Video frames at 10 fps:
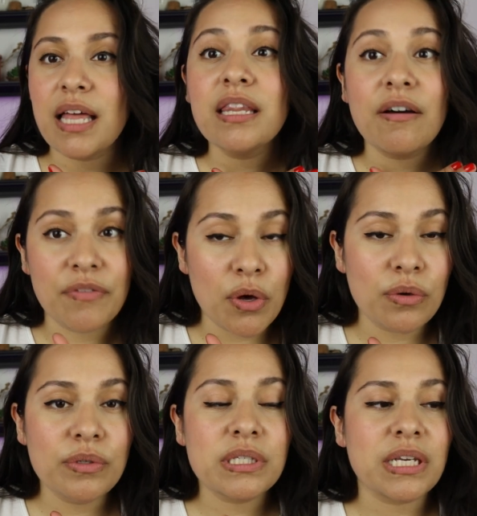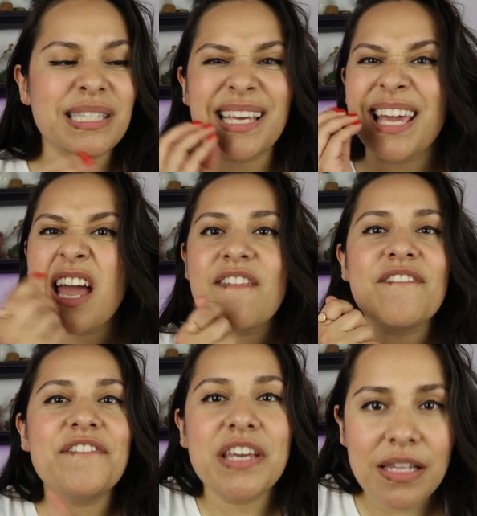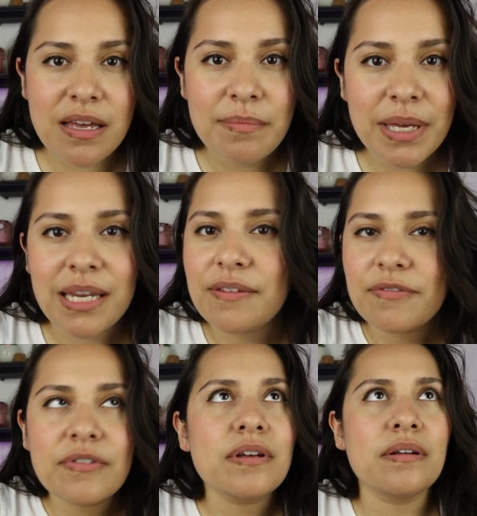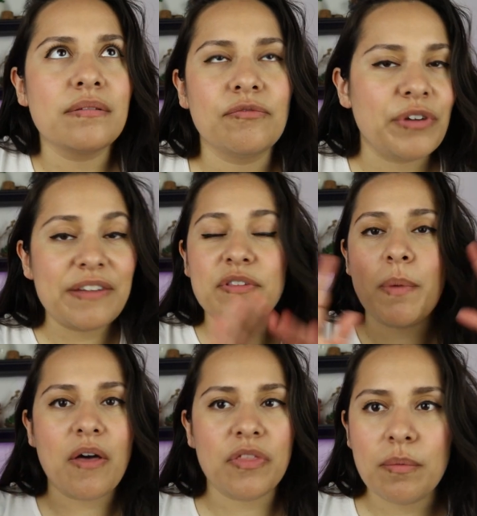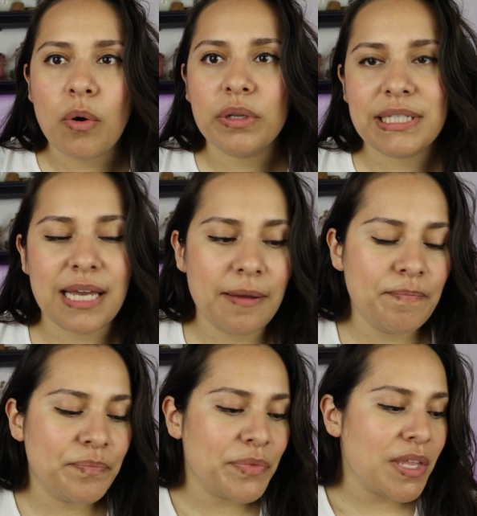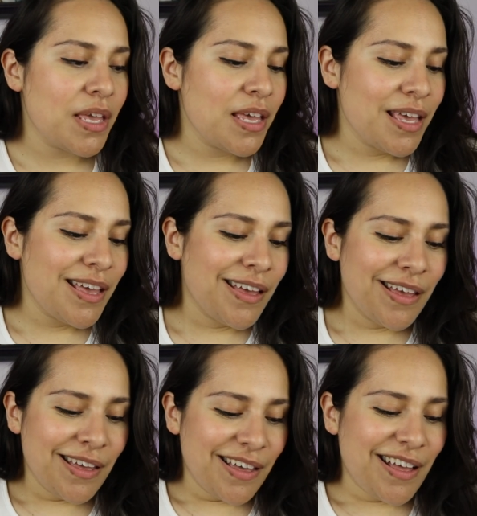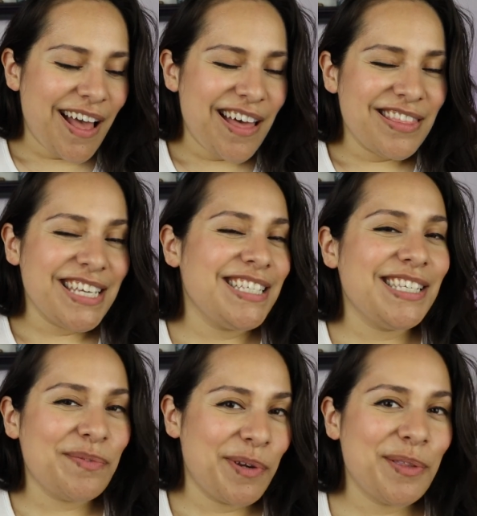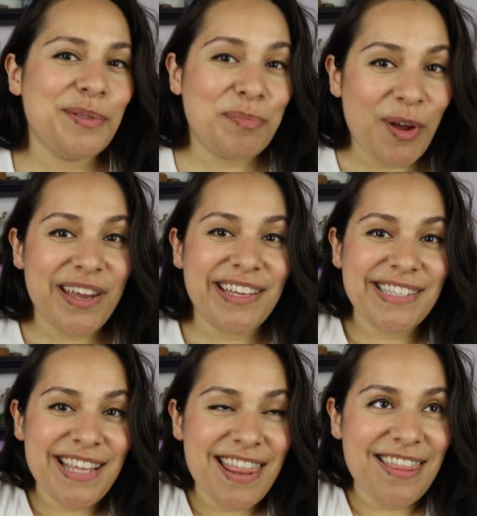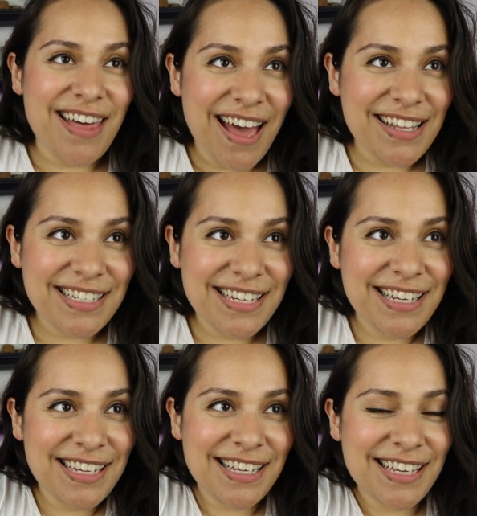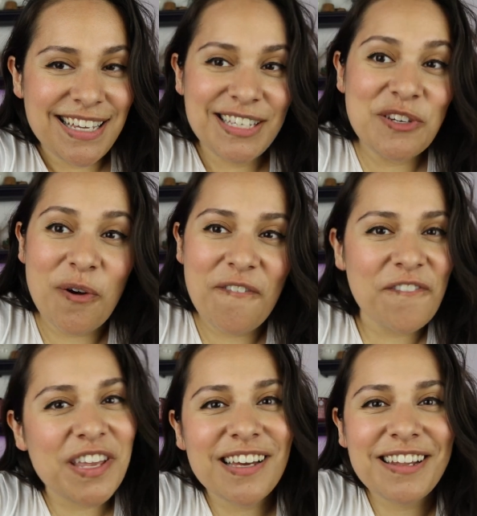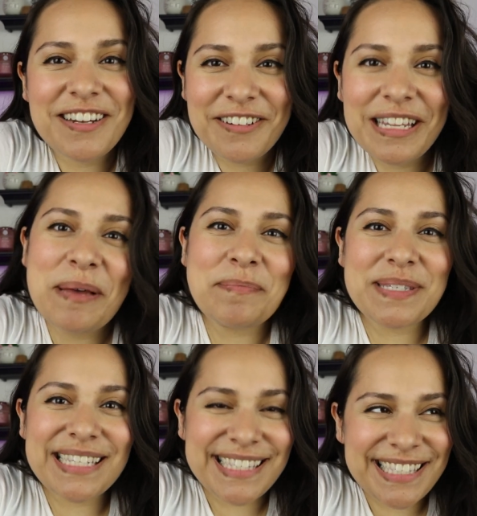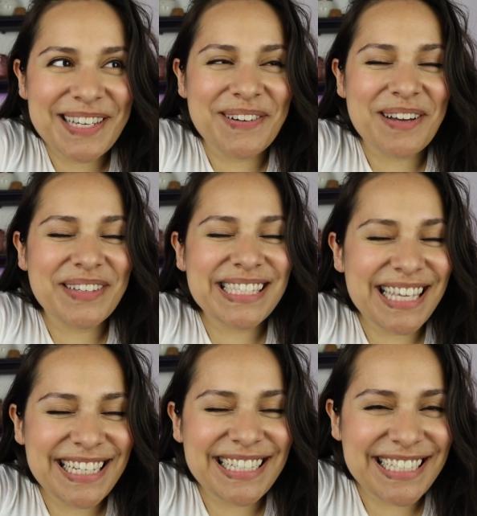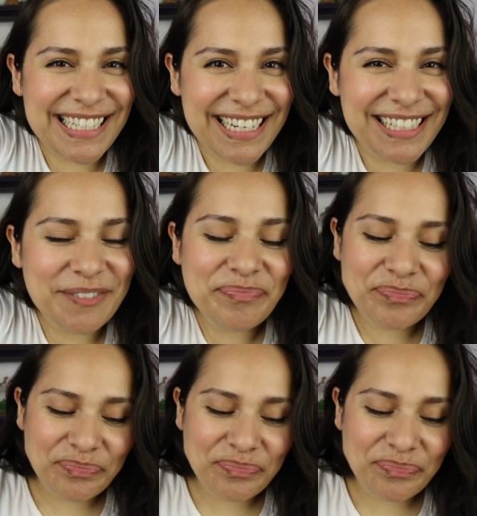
I love those because I can't feel them and I've raved about them all the time. And this is one of those products that you don't feel on your lips. So I'm excited to share.